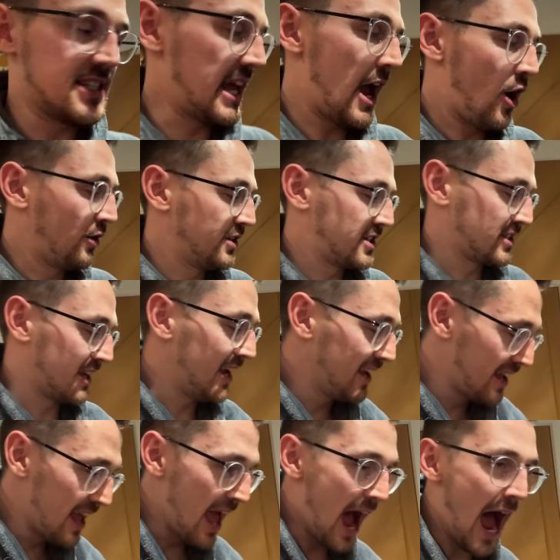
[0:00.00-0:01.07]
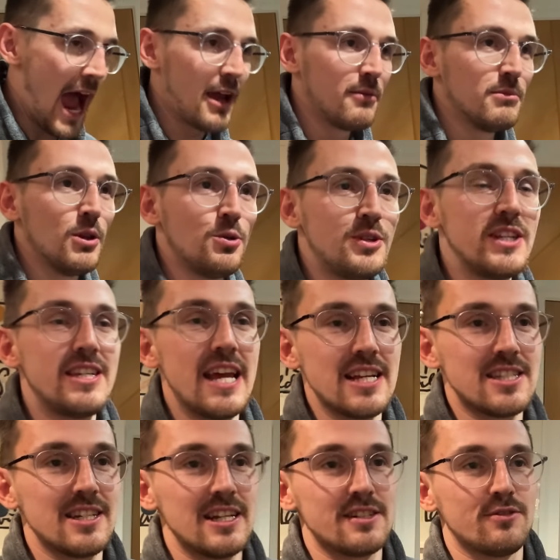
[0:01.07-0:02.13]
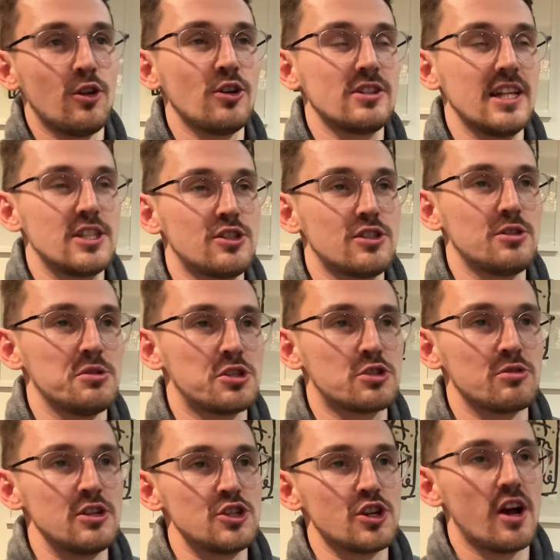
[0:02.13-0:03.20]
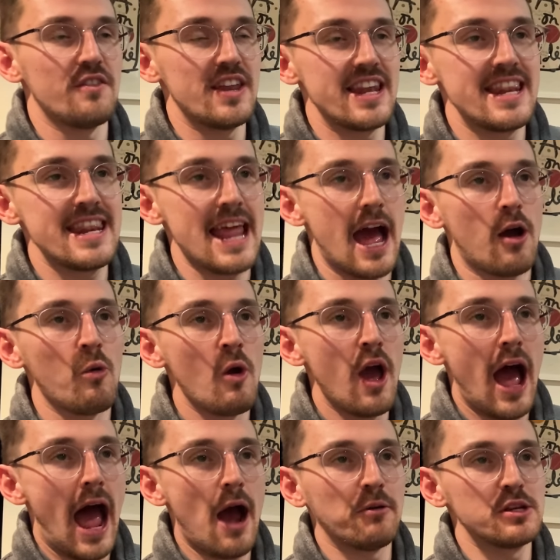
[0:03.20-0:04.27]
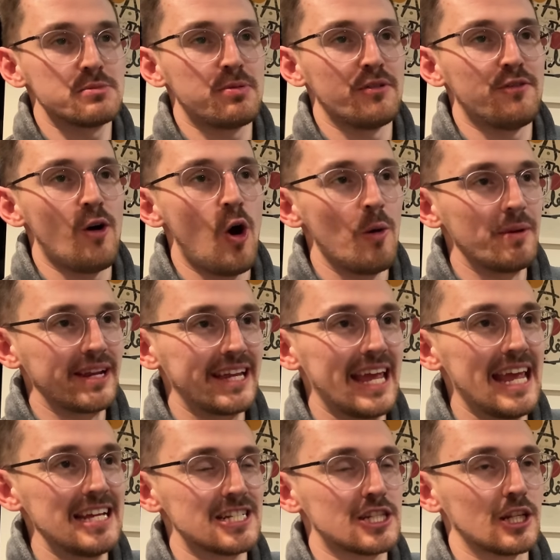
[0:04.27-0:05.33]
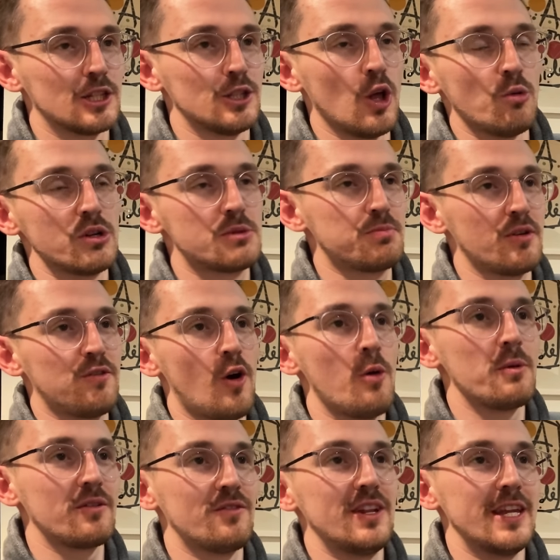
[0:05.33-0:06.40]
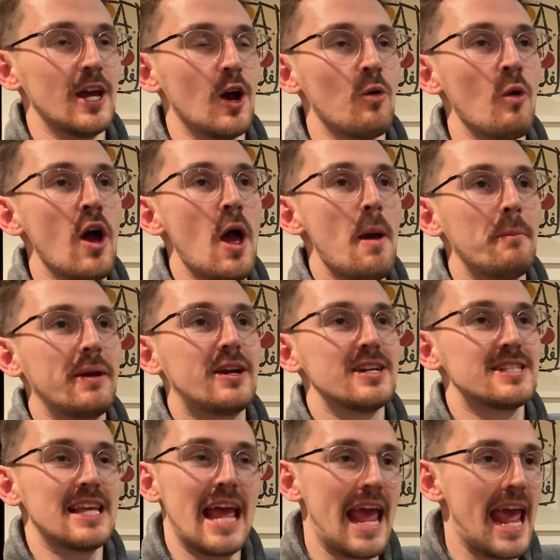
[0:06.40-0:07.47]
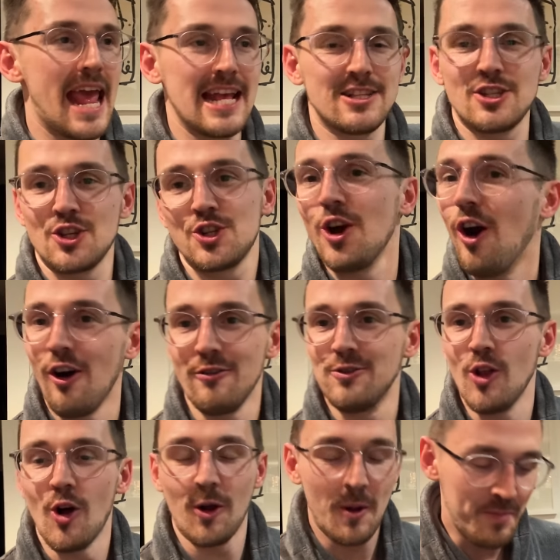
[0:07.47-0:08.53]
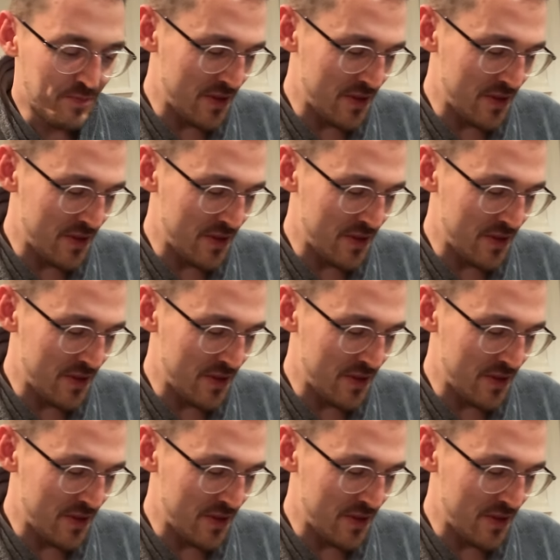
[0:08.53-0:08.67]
Like, honestly, I uploaded yesterday's vlog. Let's just do a screenshot of it now, how it's performing. It's the lowest performing video because it's a short vlog.